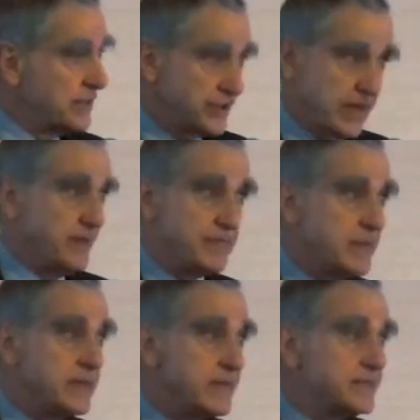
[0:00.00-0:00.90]

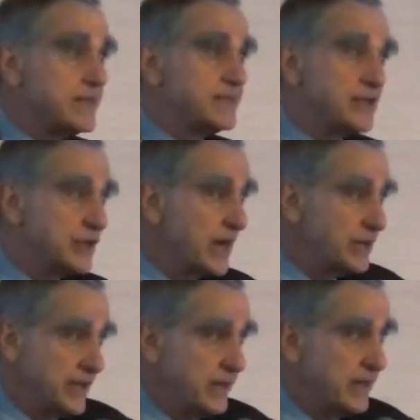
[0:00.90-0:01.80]
Chang-Mi needs his
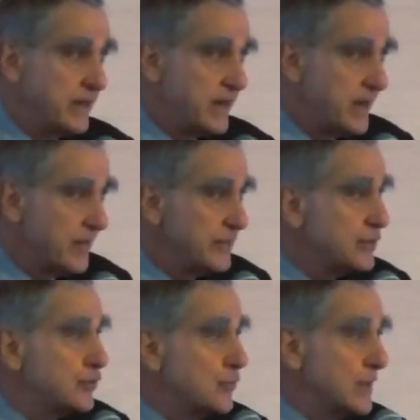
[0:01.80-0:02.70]
injection every
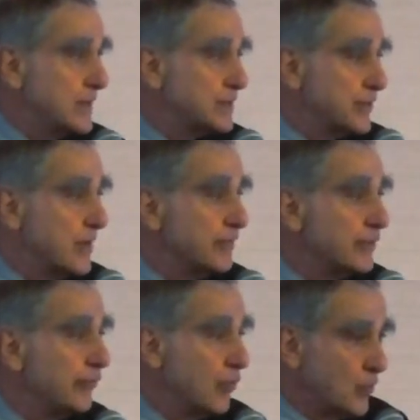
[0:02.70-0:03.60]
2 weeks or every
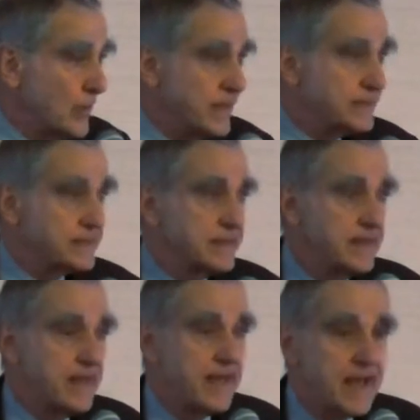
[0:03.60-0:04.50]
4 weeks,
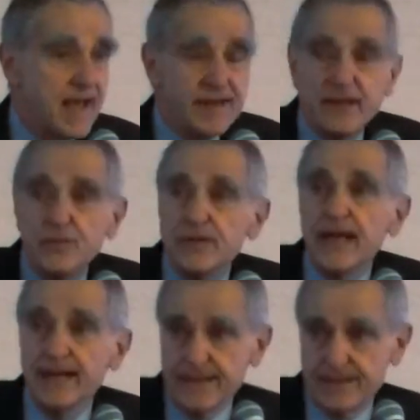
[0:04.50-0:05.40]
and he would
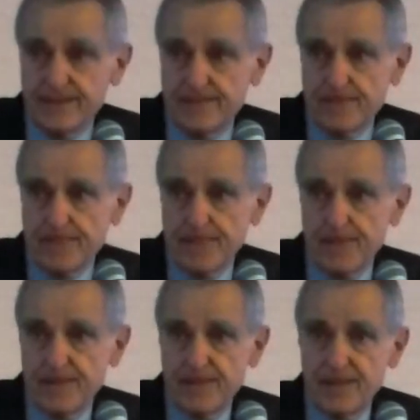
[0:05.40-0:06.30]
get it.
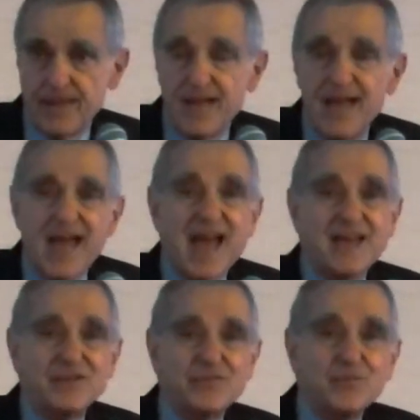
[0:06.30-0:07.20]

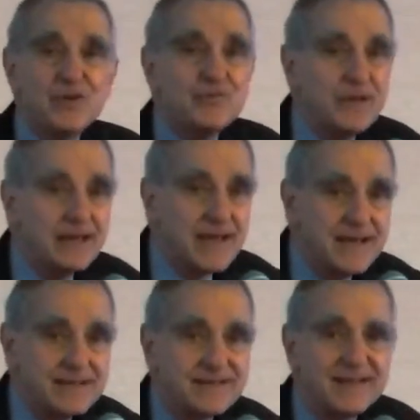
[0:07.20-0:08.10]
And we
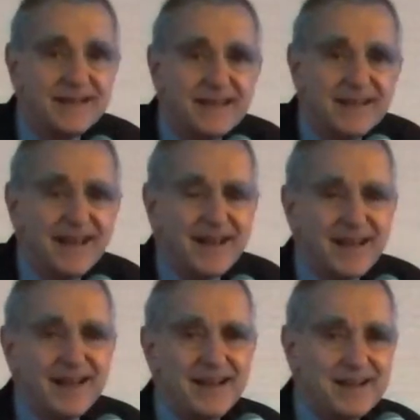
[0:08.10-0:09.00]
realized,
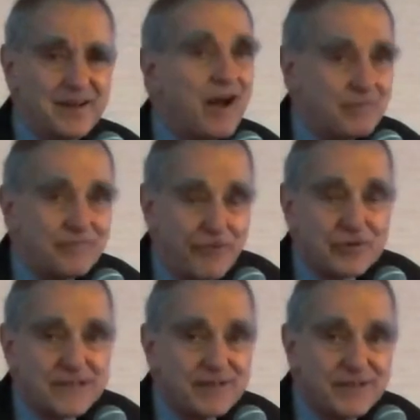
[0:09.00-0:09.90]

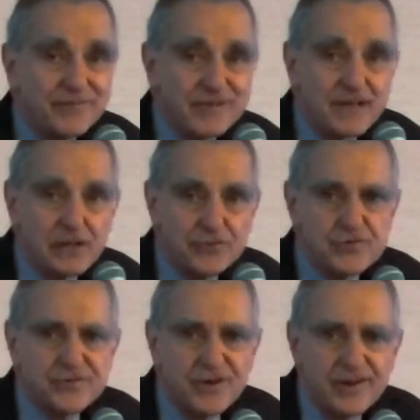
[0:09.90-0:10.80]
first, how different
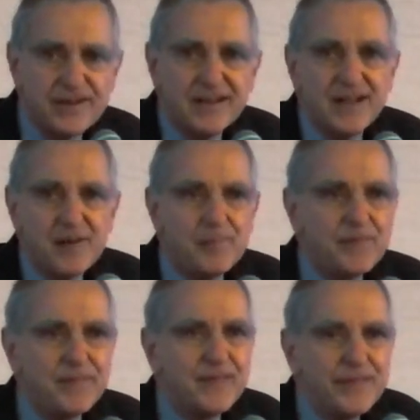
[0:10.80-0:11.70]
cultures are,
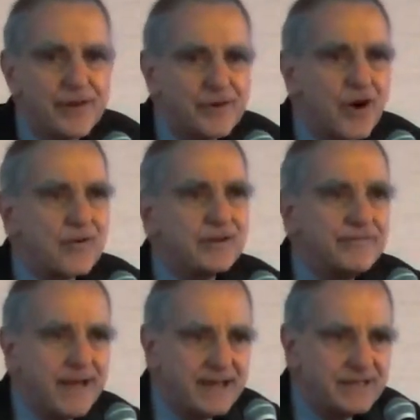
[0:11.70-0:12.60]
but there are
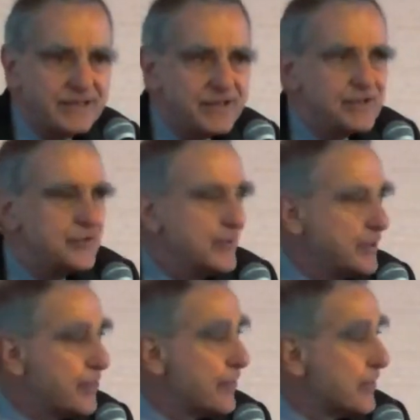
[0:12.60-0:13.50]
advantages to
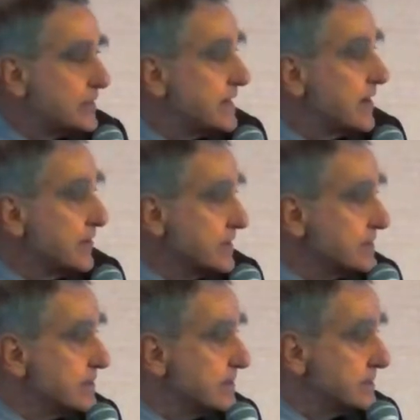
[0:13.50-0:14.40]
an
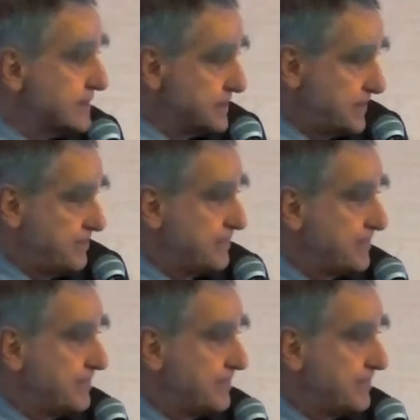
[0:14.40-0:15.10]
authoritarian system.